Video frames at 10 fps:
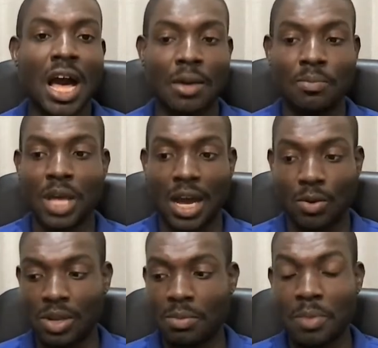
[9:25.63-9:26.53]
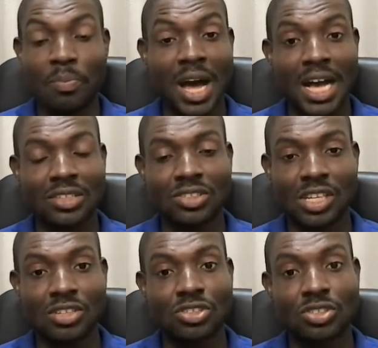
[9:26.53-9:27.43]
I will be
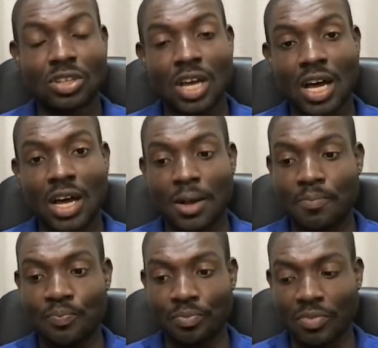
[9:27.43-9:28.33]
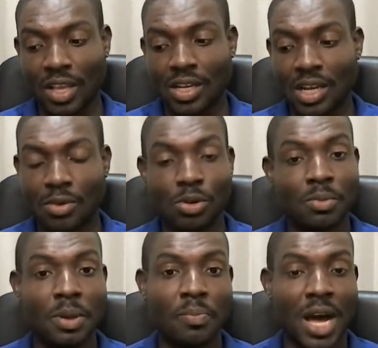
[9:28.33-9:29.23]
passing. I will
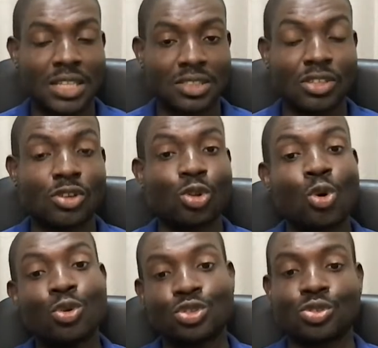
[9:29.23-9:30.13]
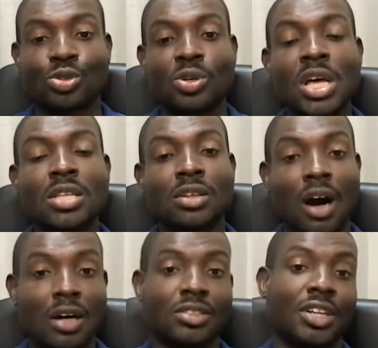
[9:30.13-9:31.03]
be passing close to the
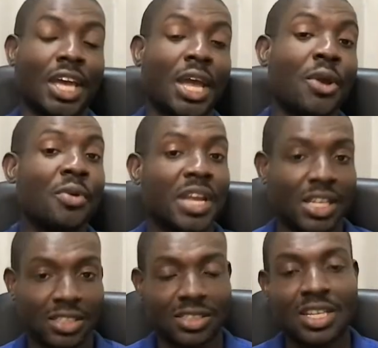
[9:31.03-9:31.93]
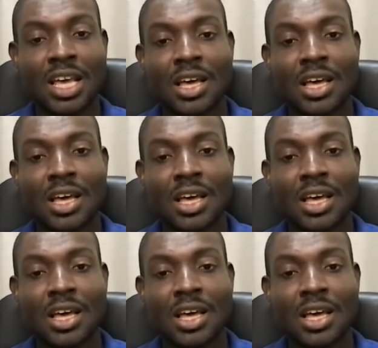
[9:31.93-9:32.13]
other areas